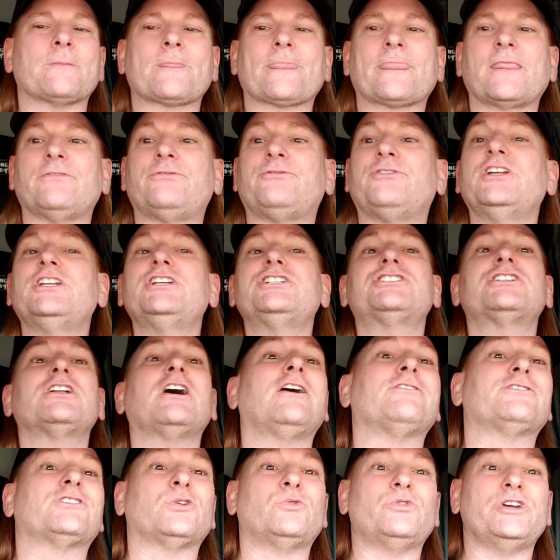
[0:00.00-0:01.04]
Finished
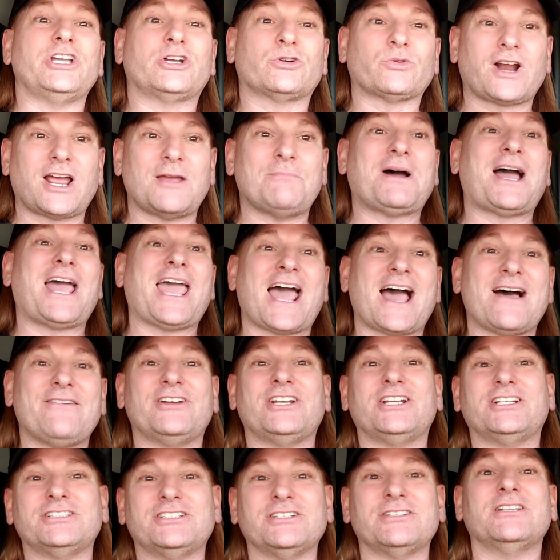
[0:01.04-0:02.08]
off the week right by
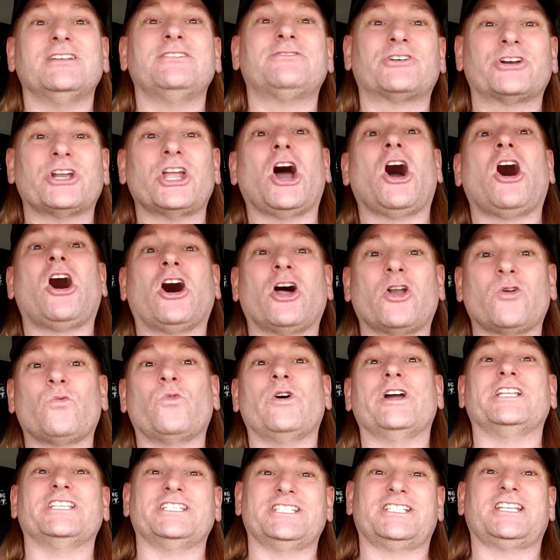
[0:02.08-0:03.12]
having a delivery on
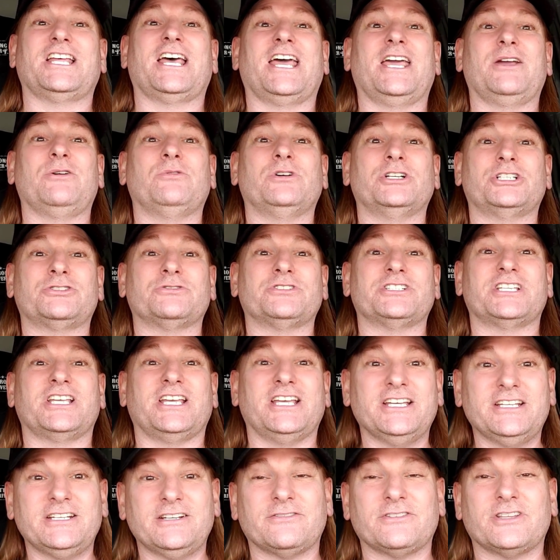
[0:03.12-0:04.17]
Wednesday, which was the
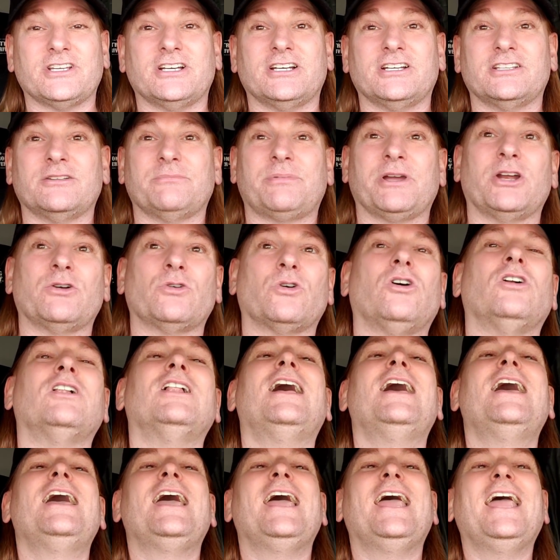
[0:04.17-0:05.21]
end of the payroll.
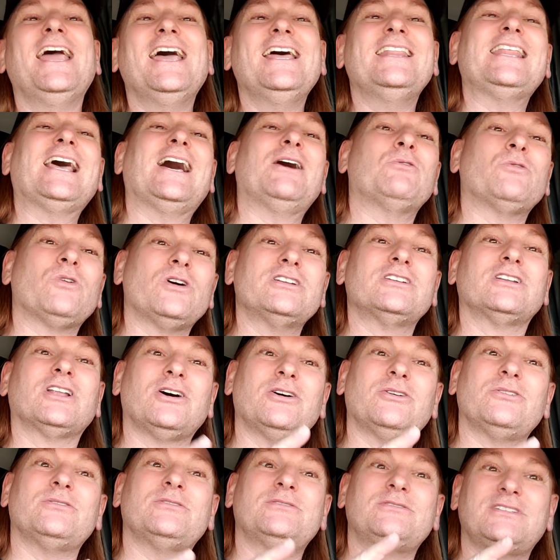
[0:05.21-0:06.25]
And that one
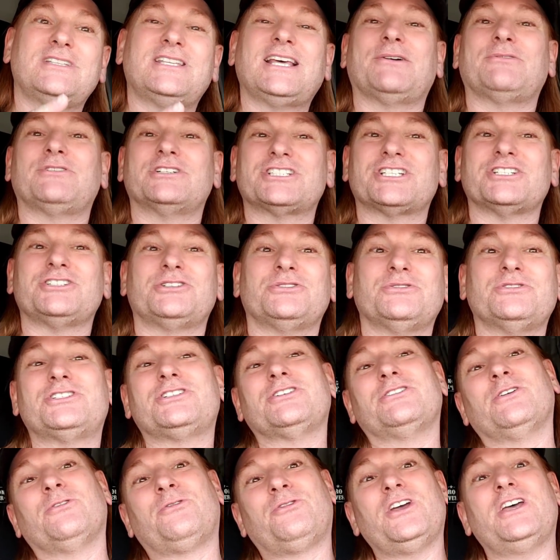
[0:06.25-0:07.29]
load that wasn't due
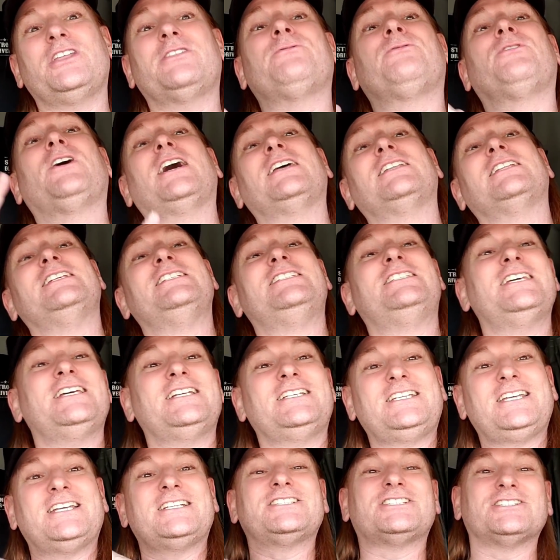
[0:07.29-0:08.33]
until the 5th finally
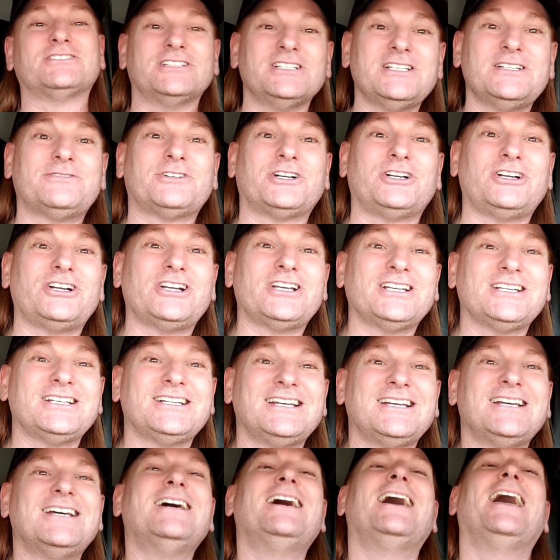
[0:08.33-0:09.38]
did get delivered.
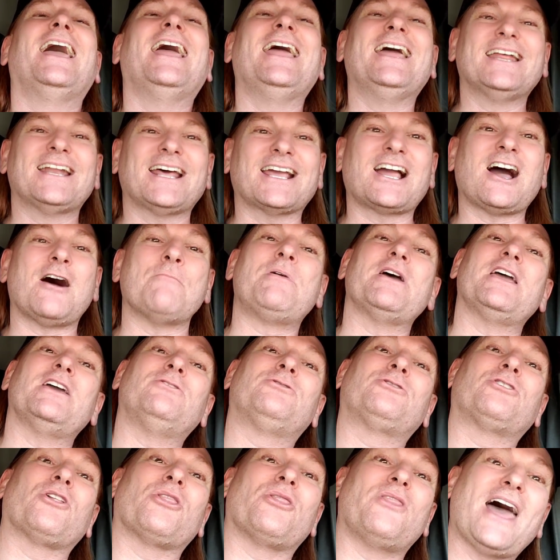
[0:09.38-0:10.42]
And I got paid
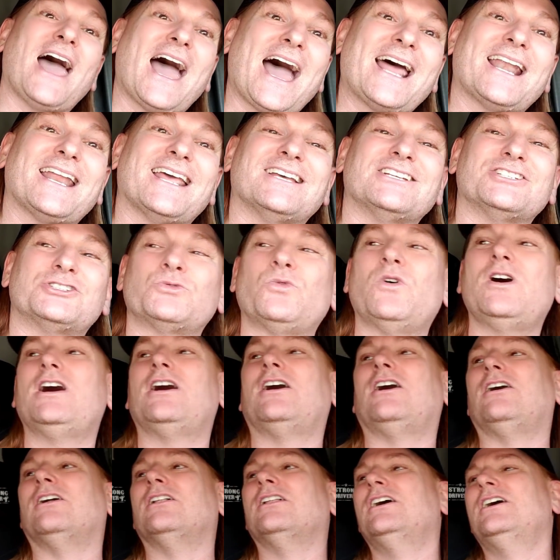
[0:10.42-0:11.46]
for that as
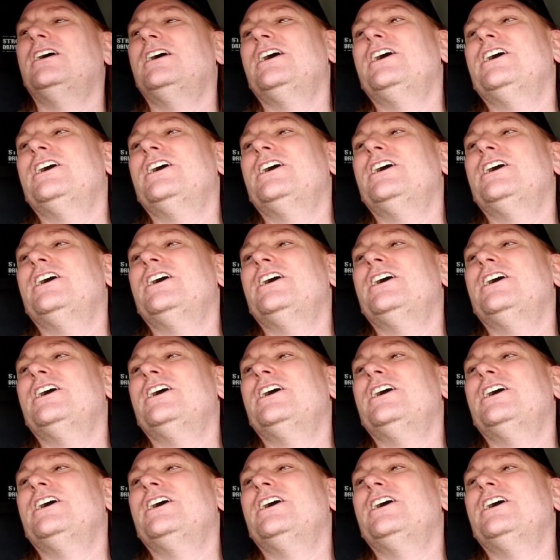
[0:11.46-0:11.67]
well.